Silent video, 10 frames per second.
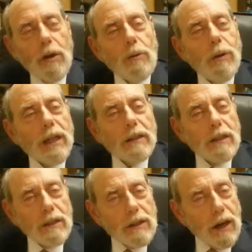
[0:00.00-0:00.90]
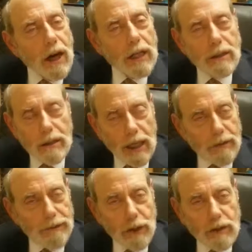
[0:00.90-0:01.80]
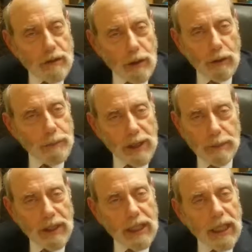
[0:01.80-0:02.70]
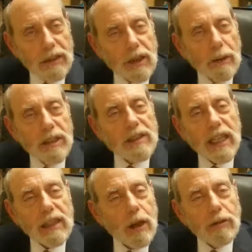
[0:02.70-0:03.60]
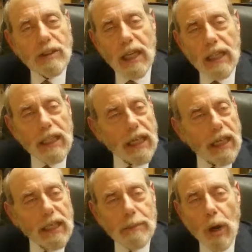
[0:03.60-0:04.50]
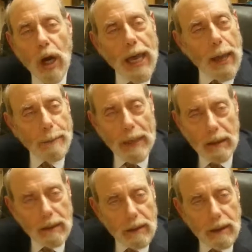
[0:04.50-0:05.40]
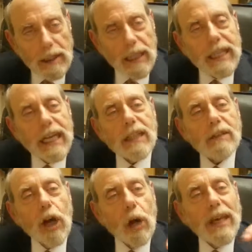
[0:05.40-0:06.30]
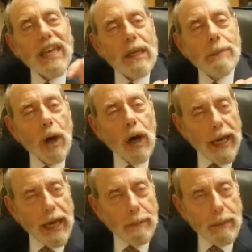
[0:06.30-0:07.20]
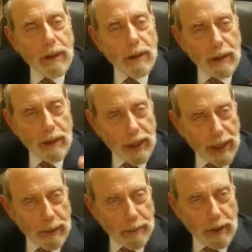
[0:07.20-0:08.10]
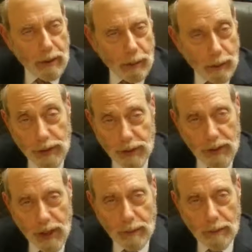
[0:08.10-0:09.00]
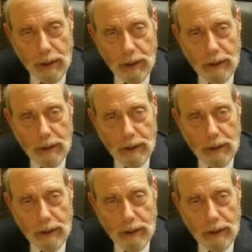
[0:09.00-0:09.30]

When God at first told Bilam, you can't go, he said, Lo telech imahem. You can't go imahem, im, with them.